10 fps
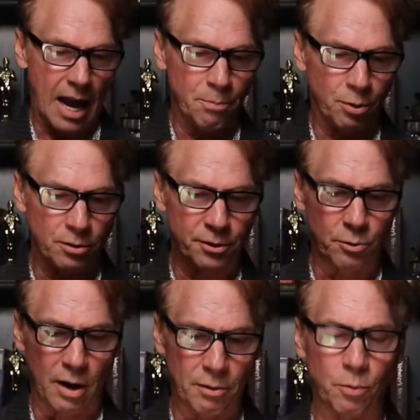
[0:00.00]
I prudence
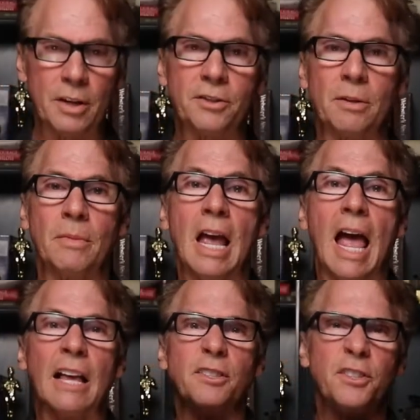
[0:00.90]
dwell with wisdom
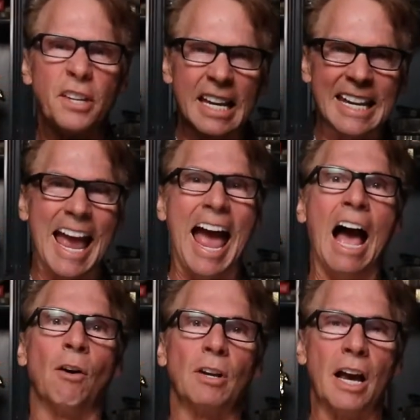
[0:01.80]
and seek
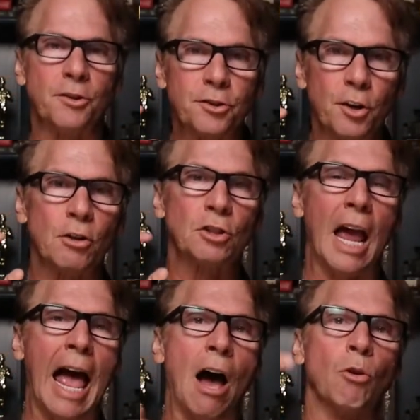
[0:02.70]
out, I search
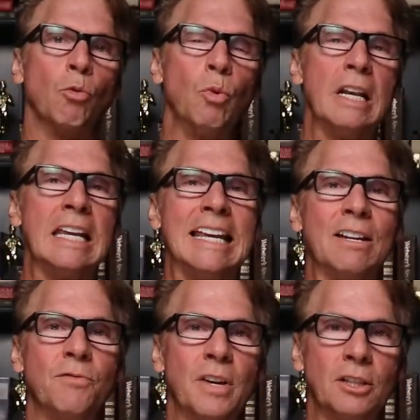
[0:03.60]
out witty
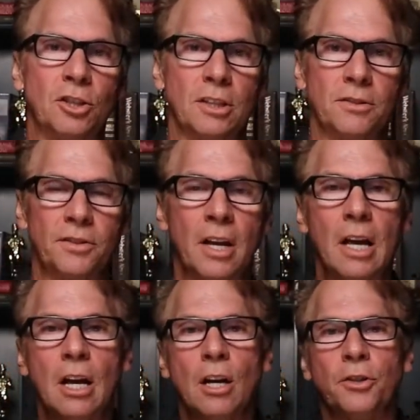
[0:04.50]
inventions.
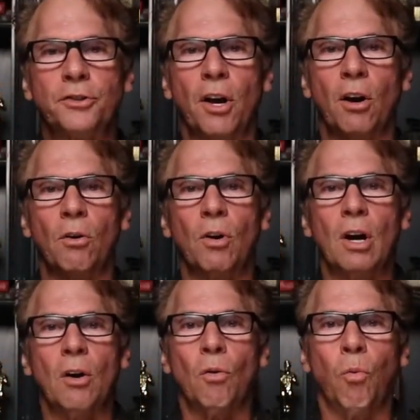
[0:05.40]

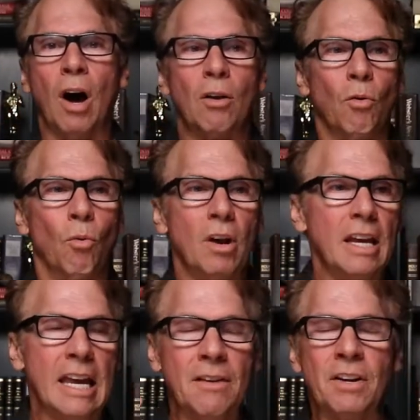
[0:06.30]
So what
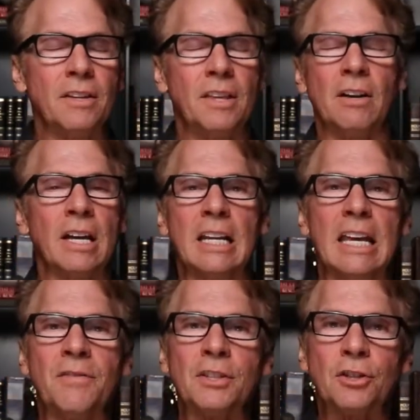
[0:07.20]
even there again,
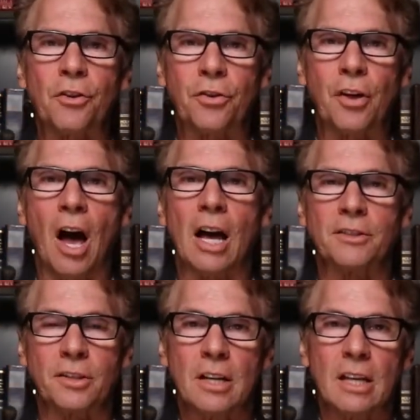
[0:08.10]
even to
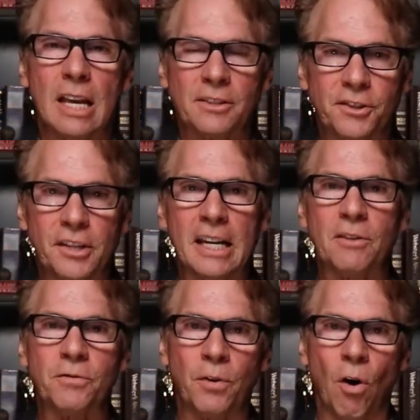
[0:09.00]
thoughts in
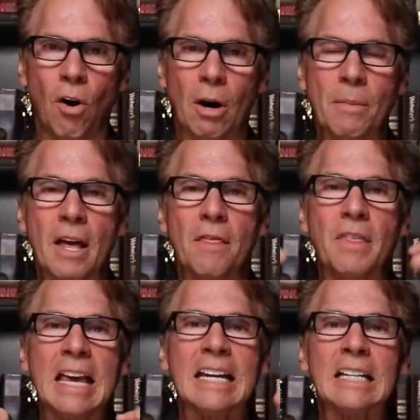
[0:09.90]
seed form,
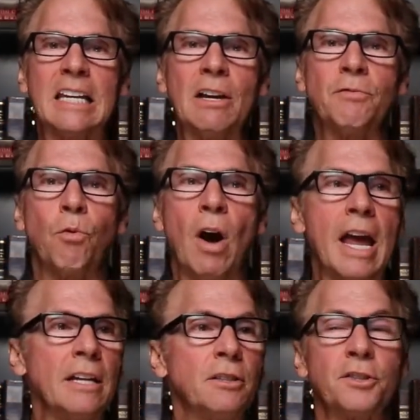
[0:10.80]
they can give
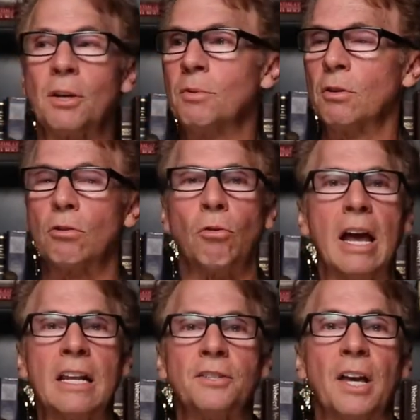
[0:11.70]
way to some of the
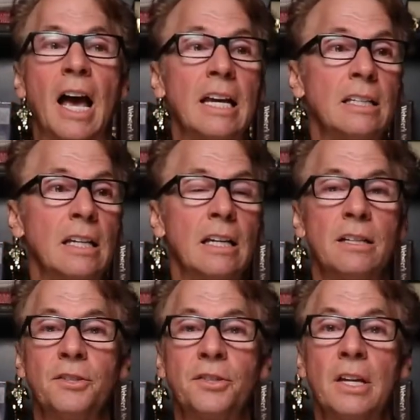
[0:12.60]
greatest
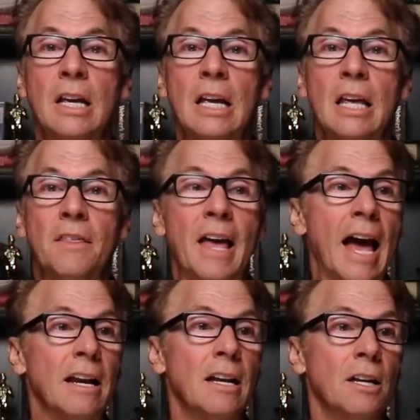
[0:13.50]
ideas
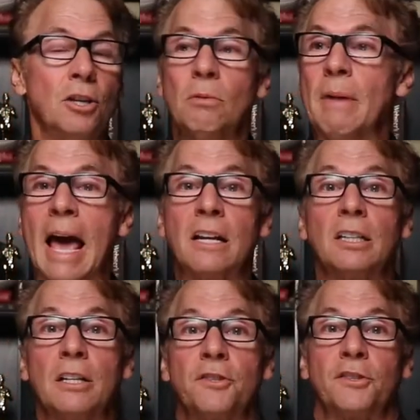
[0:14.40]
that
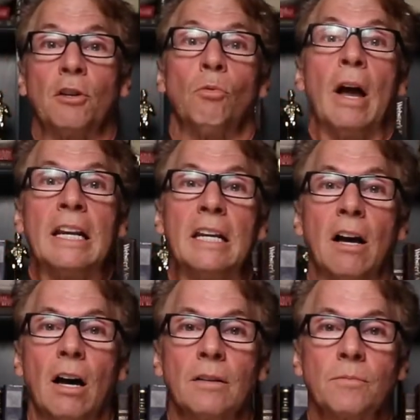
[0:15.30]
humanity is still waiting
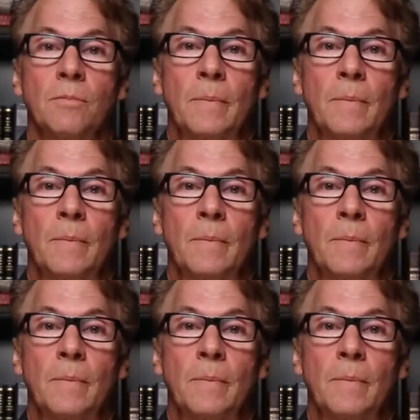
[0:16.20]
on.